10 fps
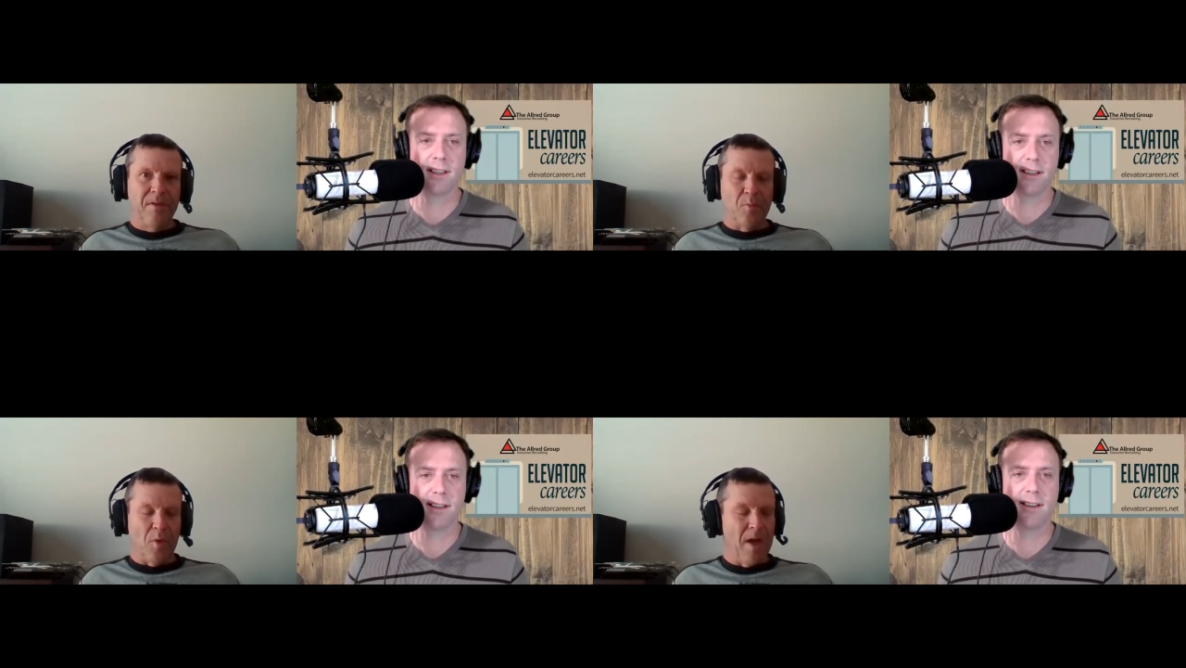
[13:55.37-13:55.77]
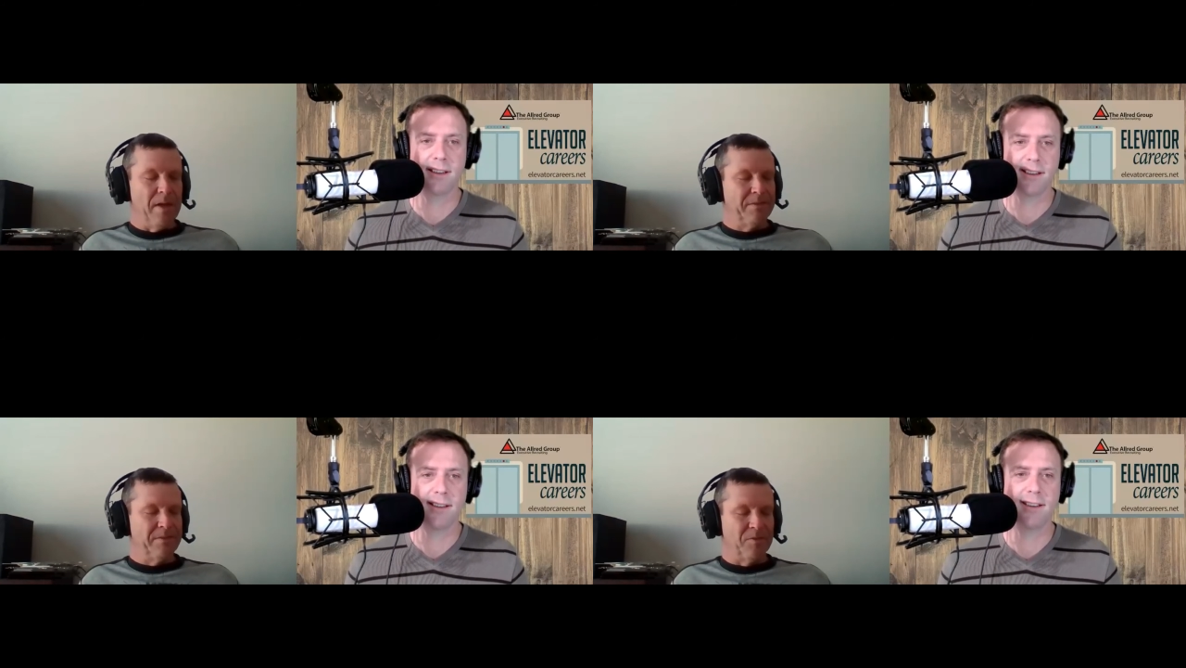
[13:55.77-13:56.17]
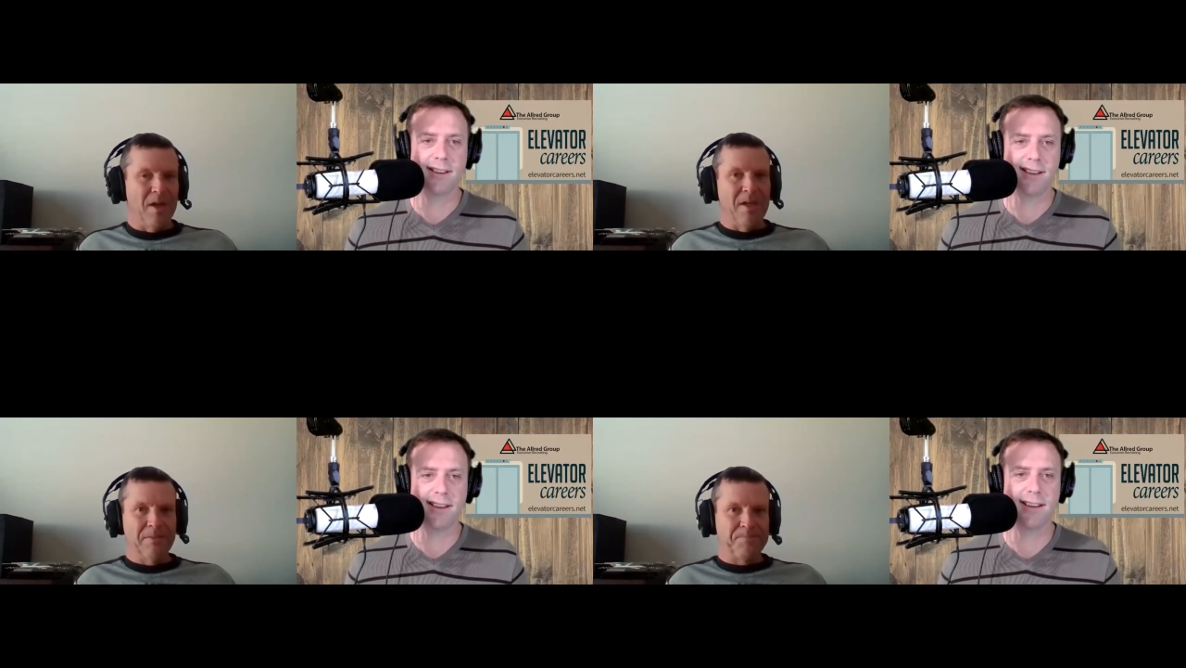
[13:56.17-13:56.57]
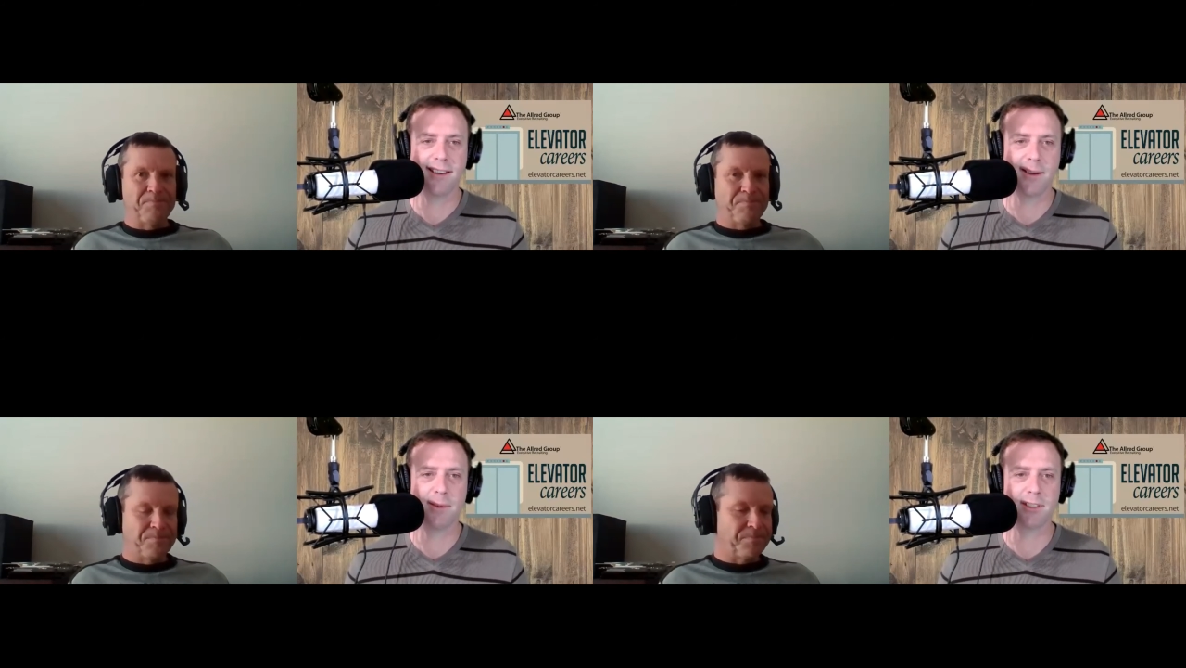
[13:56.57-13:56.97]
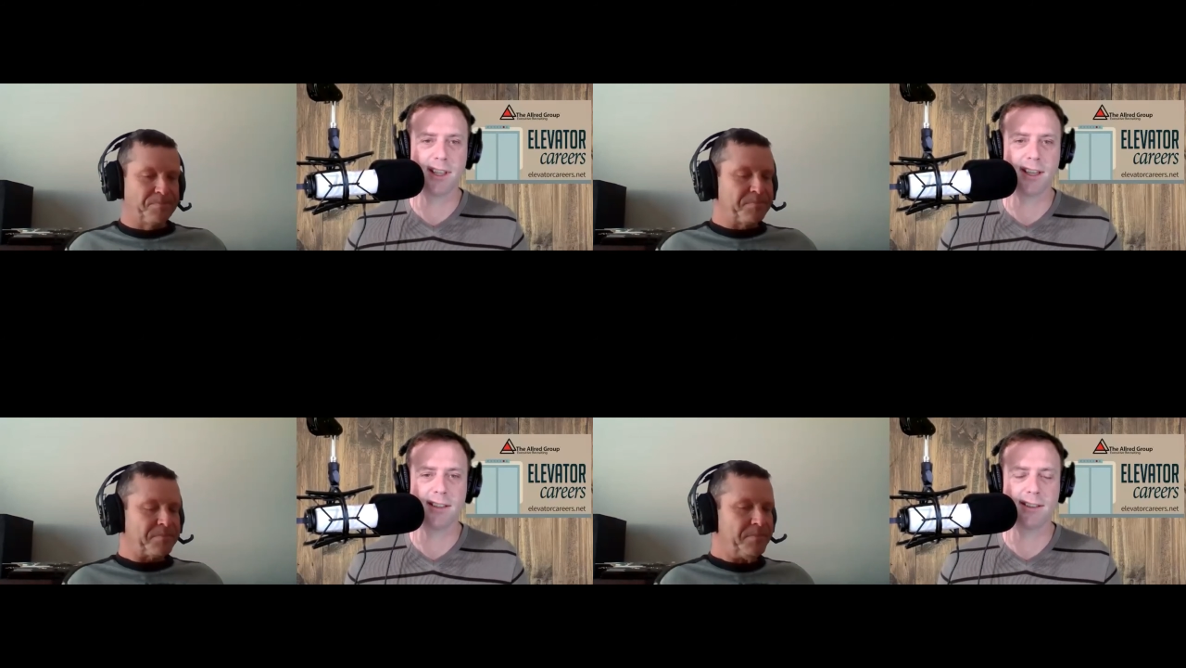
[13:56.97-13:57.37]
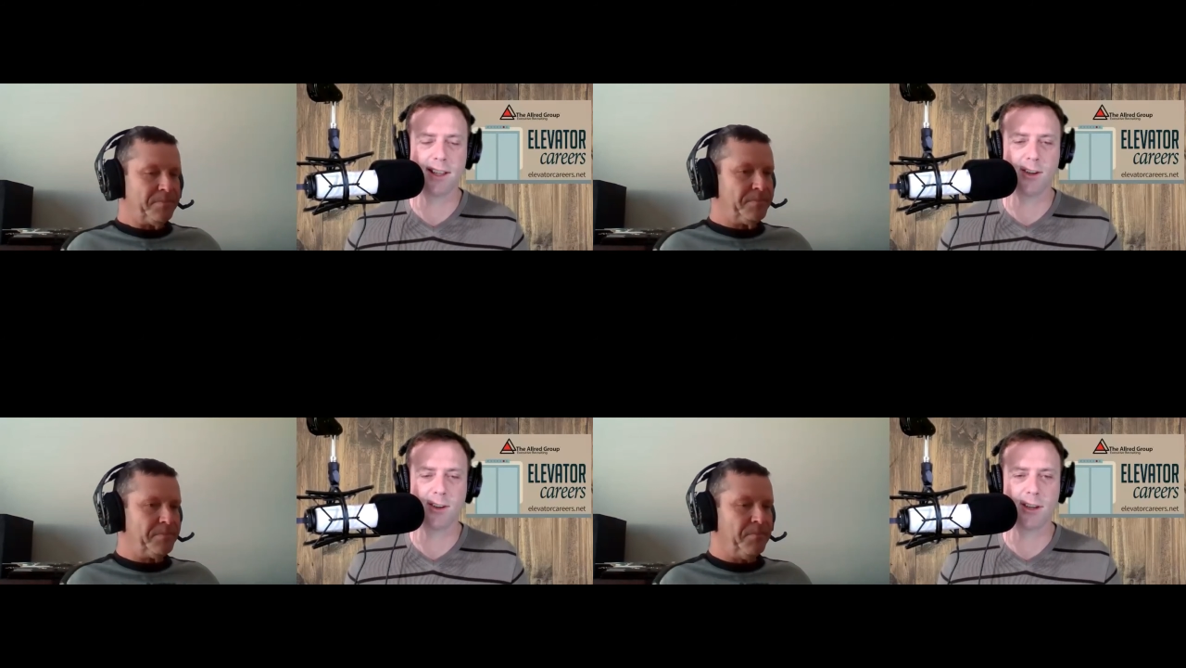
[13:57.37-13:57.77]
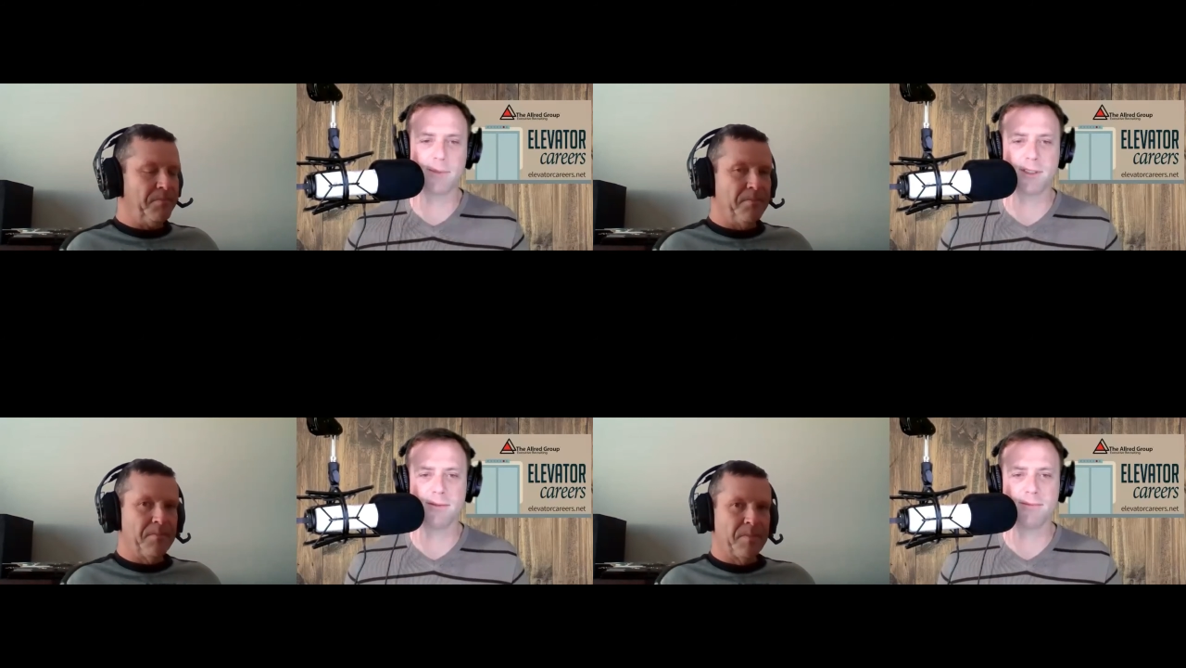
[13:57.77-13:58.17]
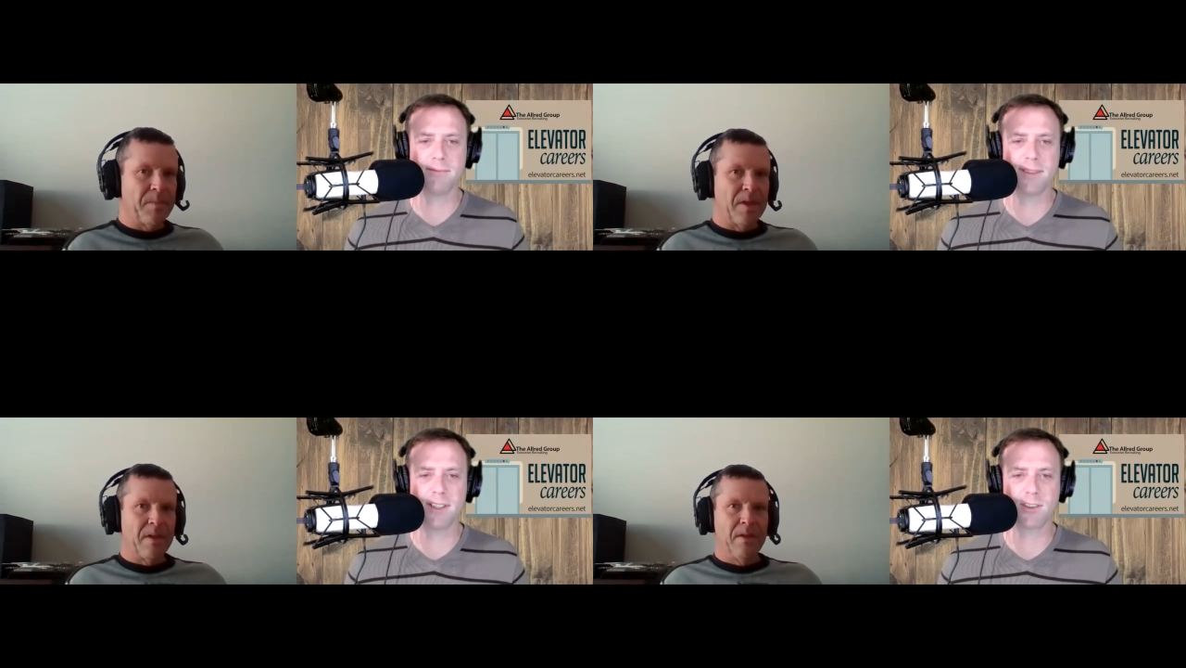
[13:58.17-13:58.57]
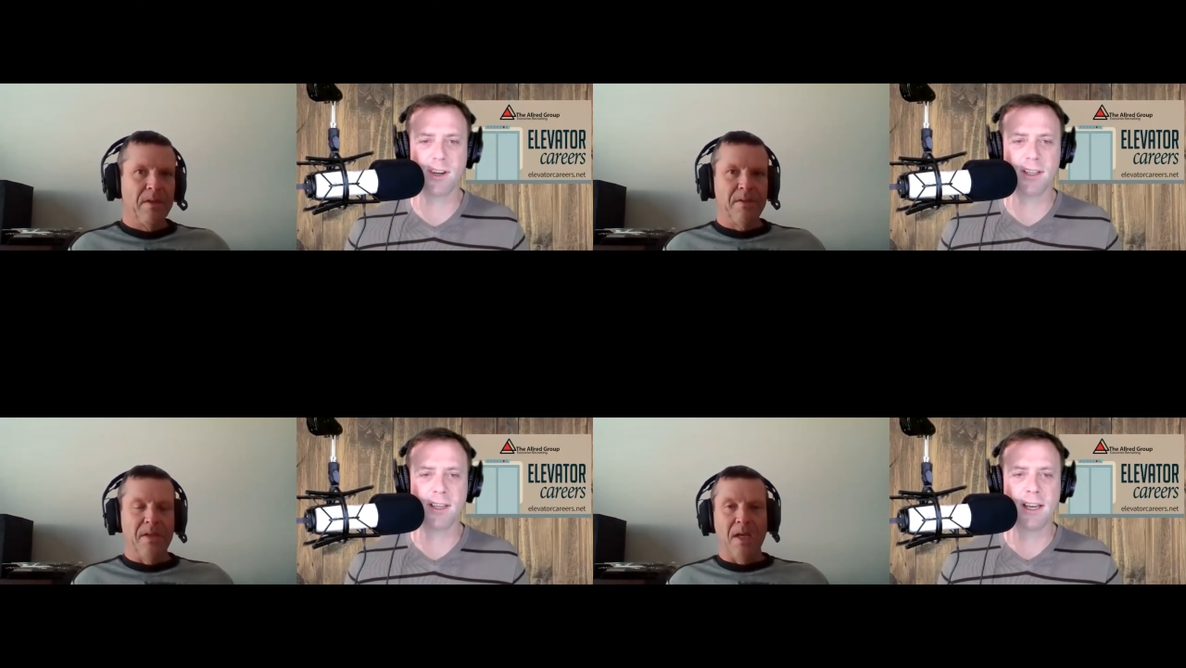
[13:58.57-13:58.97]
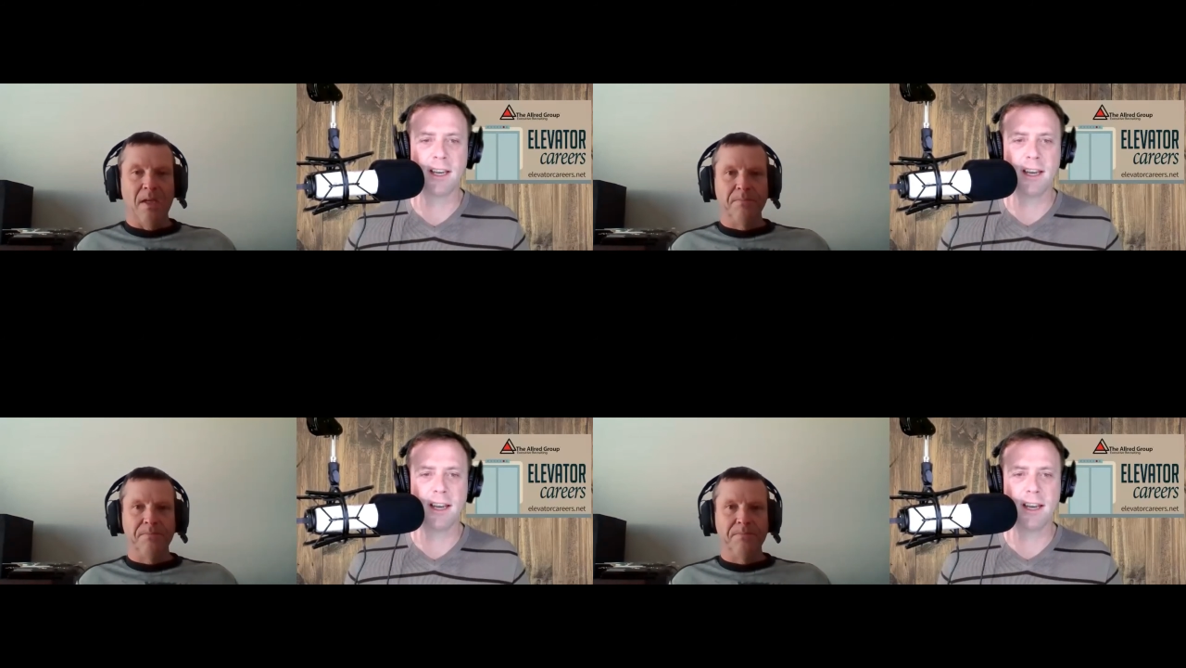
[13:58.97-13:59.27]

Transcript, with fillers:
Speaker 1: Right. Right. How much they, they look up to you. That's great. Yeah.